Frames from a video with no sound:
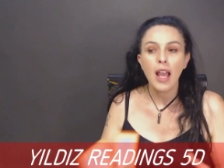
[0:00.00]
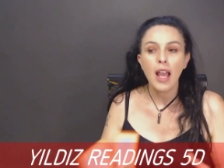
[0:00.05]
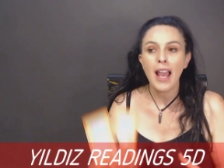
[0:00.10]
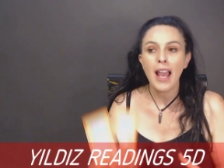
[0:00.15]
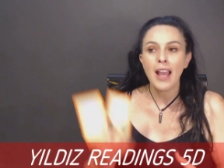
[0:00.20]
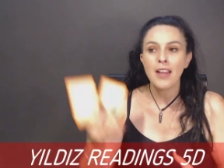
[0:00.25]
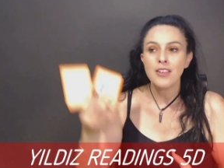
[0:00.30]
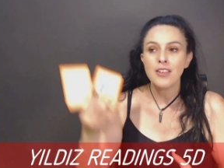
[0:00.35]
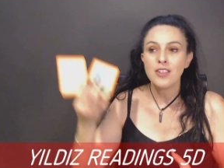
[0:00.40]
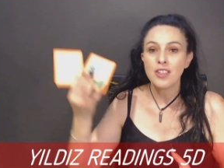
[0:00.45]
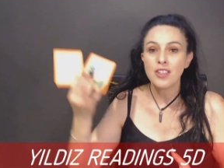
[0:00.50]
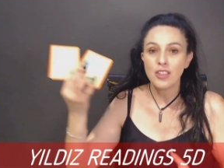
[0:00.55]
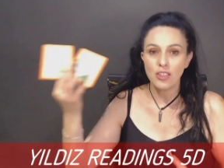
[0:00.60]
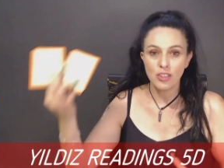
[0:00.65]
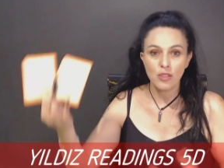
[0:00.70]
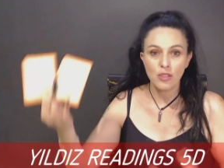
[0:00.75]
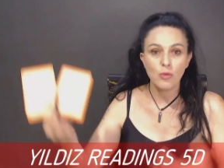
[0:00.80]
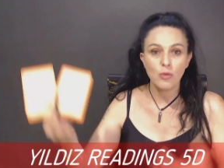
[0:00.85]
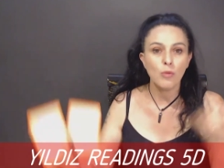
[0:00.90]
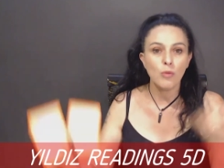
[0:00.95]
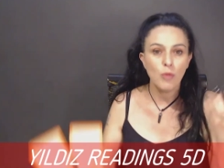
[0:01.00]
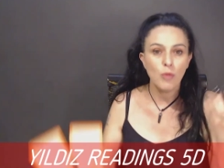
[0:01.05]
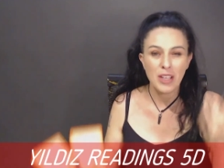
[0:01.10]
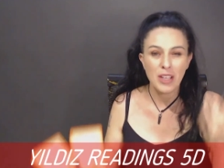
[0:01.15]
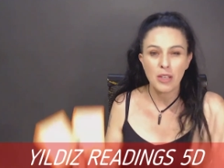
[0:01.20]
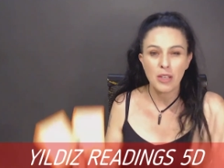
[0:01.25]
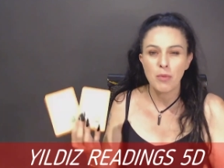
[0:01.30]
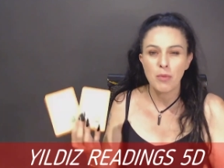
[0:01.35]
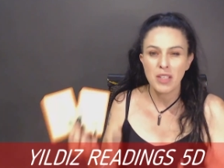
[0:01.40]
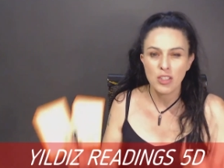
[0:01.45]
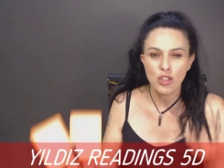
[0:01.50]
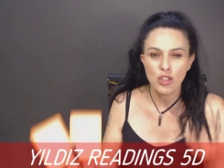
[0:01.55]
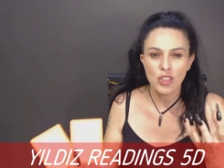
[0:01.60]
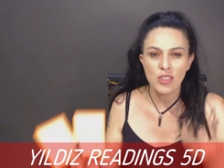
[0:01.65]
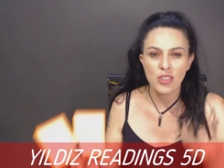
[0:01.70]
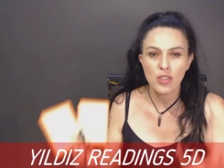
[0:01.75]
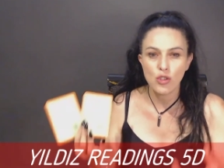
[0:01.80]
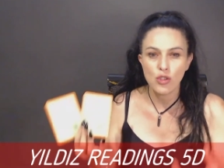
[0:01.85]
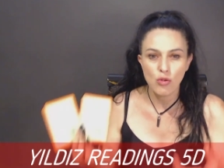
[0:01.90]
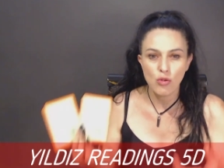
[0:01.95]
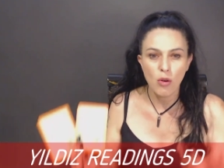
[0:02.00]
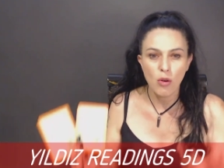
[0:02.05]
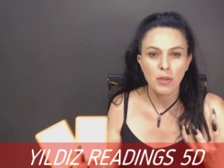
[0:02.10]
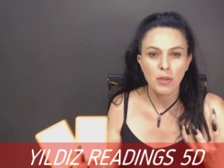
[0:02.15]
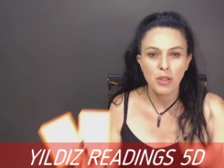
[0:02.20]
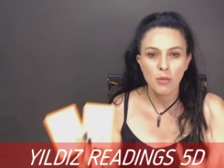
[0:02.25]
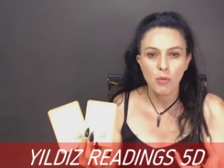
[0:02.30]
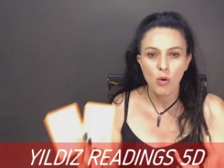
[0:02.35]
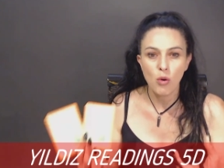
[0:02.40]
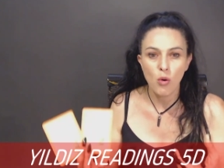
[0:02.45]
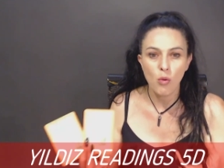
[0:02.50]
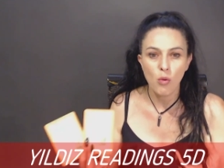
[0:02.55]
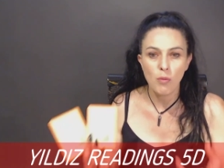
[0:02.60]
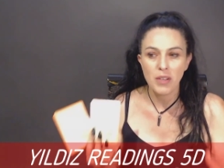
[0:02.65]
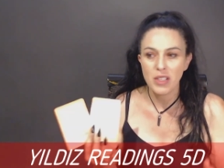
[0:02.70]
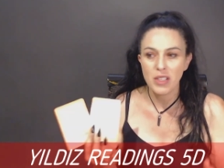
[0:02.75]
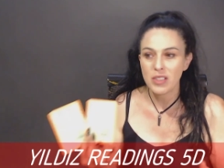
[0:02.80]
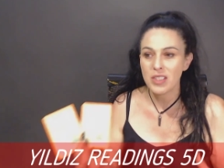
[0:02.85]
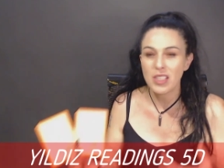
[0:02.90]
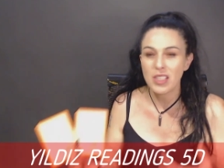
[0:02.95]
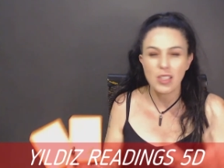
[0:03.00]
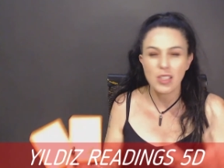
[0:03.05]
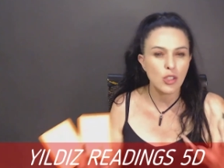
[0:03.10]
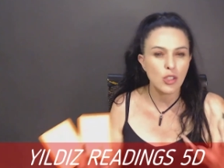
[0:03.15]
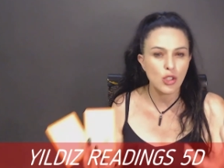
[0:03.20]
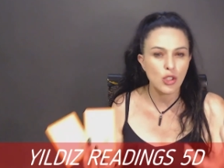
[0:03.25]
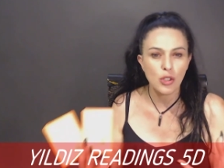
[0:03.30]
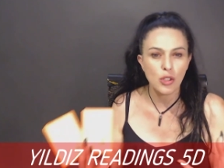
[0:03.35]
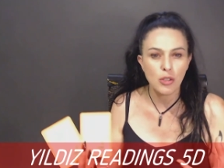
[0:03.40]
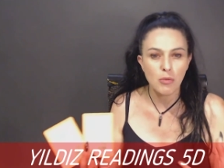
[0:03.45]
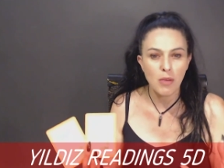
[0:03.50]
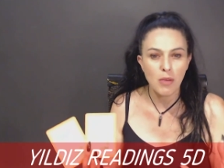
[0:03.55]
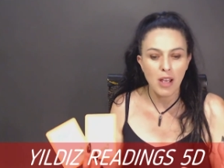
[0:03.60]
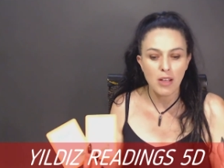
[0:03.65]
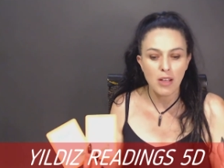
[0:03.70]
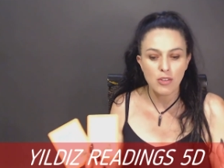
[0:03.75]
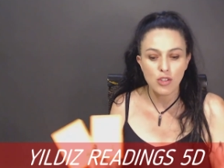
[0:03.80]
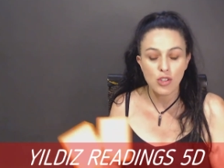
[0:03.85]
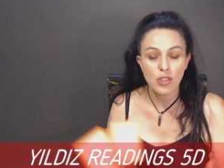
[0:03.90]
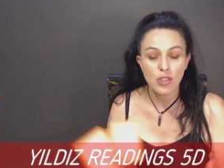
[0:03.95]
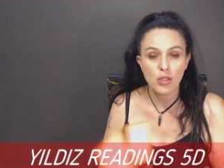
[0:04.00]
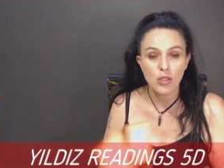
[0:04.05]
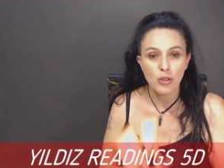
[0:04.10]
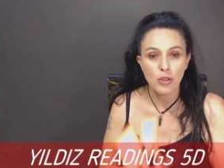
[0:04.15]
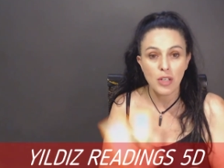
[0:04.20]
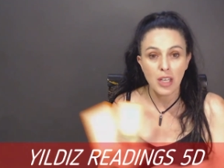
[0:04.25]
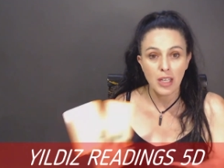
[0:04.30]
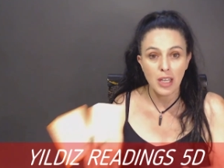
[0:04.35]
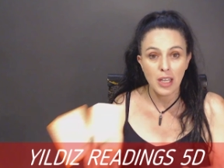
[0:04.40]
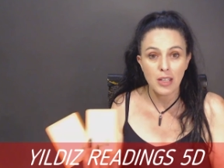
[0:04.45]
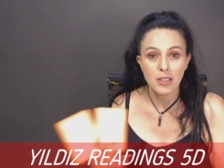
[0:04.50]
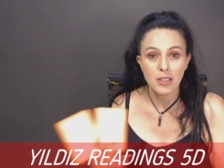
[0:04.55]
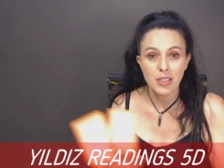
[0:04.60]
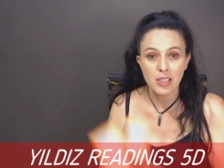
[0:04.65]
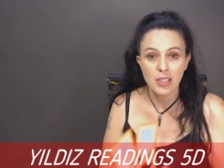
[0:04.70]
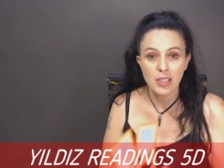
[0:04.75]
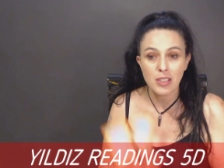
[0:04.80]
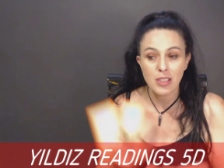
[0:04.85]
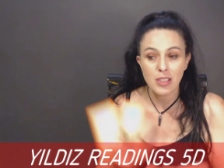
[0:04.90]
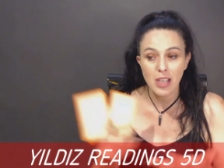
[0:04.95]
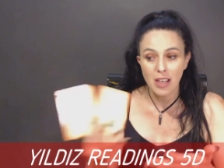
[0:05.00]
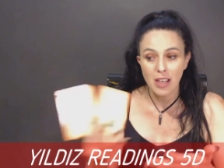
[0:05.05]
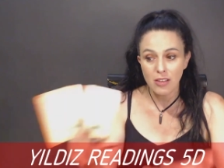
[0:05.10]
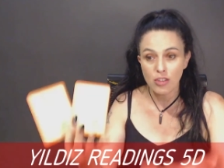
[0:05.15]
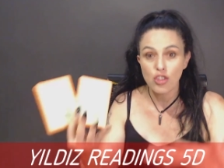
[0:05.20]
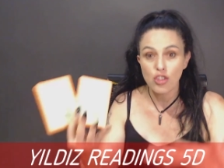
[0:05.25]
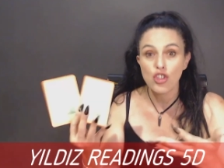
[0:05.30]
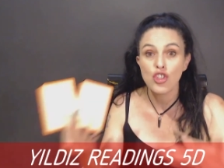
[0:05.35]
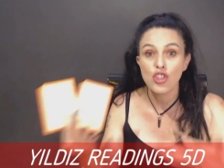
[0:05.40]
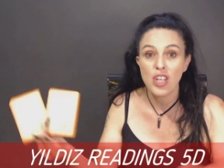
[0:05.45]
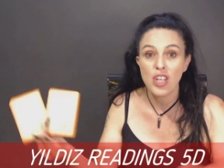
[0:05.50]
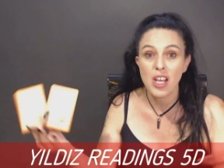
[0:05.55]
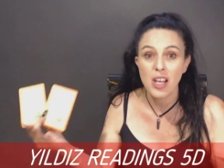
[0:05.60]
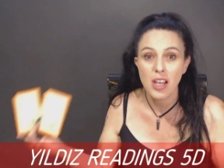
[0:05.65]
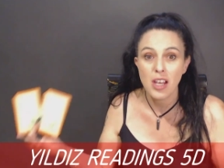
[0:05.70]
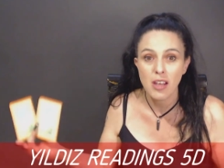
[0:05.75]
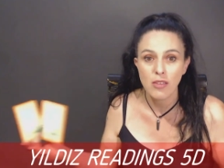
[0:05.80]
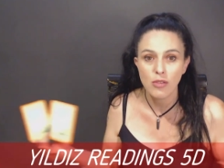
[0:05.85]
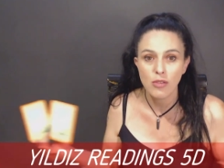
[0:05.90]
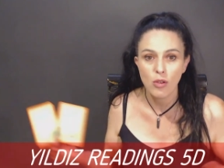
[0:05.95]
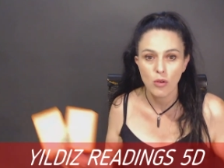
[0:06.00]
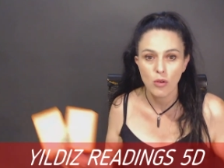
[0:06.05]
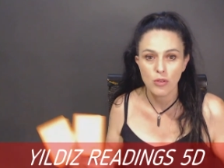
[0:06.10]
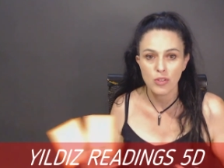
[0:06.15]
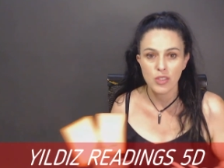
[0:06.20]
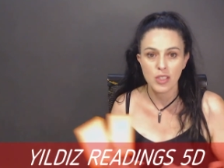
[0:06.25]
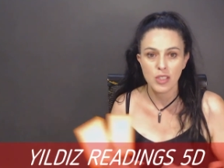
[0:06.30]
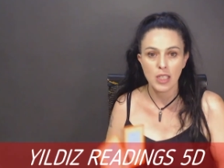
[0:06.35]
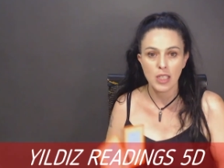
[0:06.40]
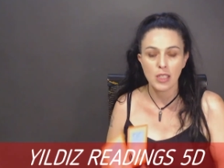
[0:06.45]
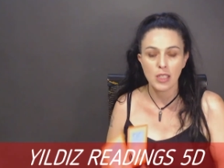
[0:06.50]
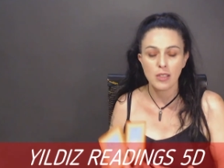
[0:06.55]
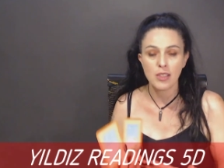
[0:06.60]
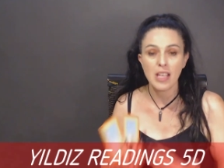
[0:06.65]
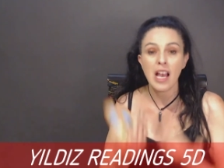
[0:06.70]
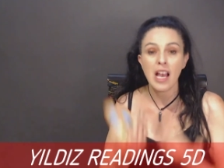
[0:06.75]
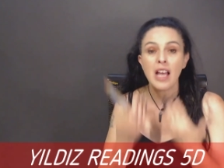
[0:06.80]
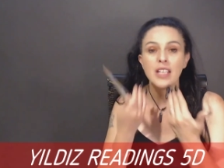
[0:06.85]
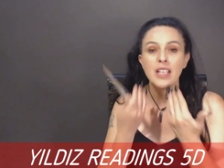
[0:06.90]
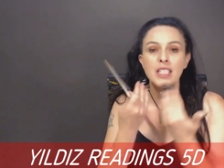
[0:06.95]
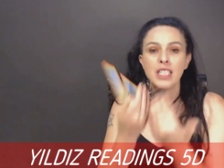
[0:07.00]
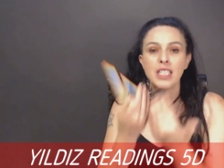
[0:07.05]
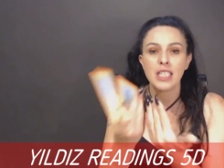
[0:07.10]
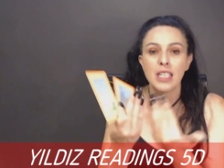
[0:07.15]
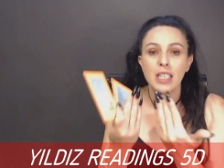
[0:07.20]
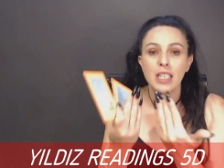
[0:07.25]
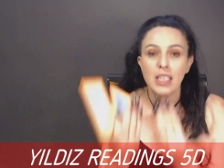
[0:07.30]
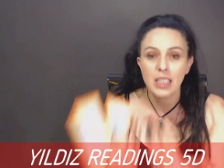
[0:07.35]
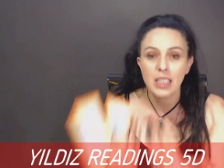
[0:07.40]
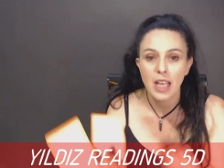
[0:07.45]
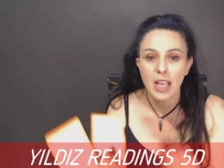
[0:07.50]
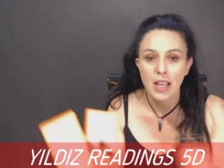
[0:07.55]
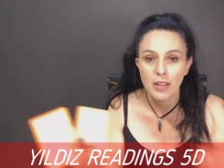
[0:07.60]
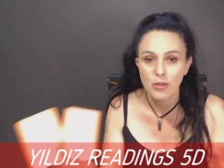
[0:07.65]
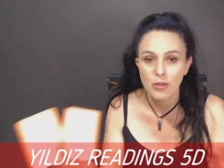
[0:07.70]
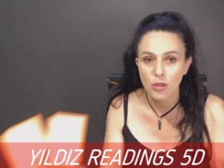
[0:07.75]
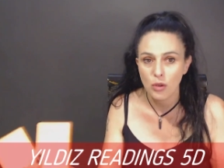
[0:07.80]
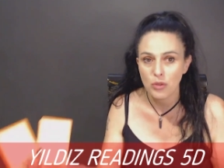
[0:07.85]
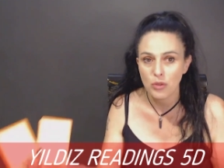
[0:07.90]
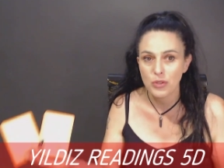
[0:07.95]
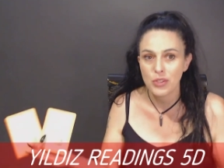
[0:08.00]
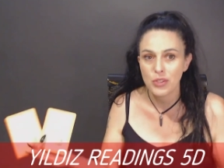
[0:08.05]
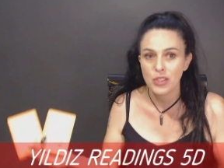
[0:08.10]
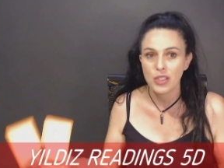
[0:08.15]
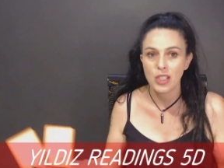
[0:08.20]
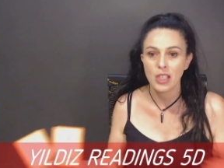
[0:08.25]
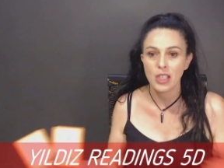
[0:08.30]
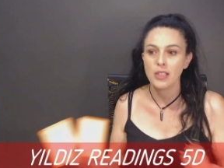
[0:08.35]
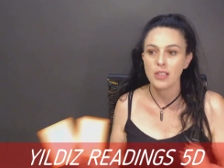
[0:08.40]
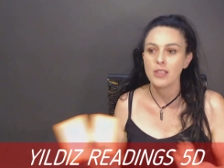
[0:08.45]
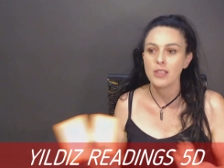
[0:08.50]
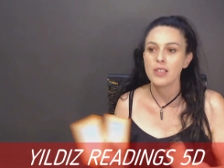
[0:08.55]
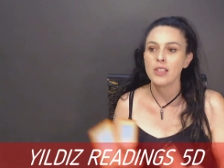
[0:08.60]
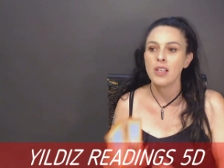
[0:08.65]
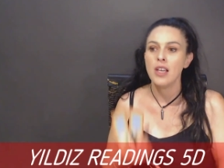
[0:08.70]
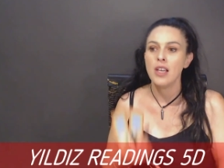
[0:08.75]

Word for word: And it can be just dropping the ball because there's too much. So again, sixth house, share those things, articulate those things.